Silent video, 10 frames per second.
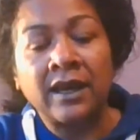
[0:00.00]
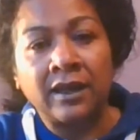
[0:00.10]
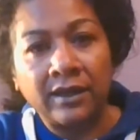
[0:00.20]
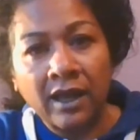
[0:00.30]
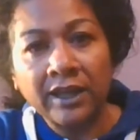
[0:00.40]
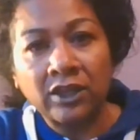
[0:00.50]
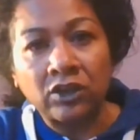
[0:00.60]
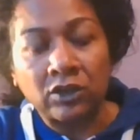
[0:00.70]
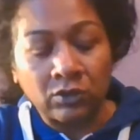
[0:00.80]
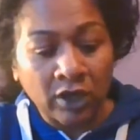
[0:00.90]
like
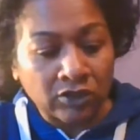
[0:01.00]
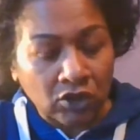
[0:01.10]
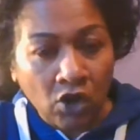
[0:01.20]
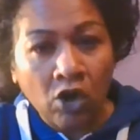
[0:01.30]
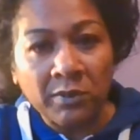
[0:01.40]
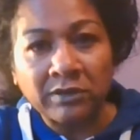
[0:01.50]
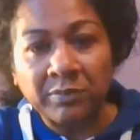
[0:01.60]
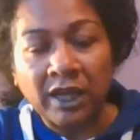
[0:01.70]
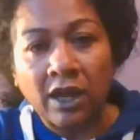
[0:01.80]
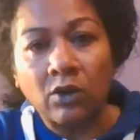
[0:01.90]
you to comment
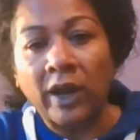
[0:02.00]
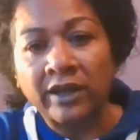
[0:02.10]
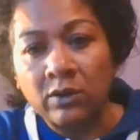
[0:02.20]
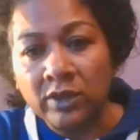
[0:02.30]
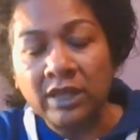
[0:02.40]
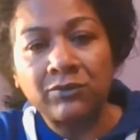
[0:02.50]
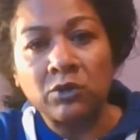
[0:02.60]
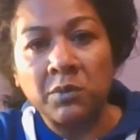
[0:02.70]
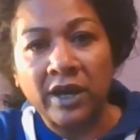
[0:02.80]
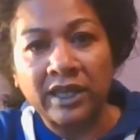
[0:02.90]
below and I will give you
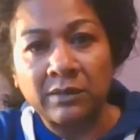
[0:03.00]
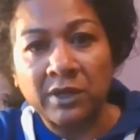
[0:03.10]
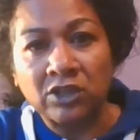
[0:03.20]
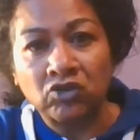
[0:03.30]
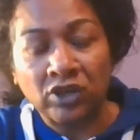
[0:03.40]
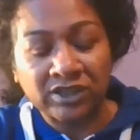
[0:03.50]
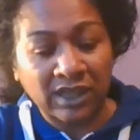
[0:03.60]
my email address.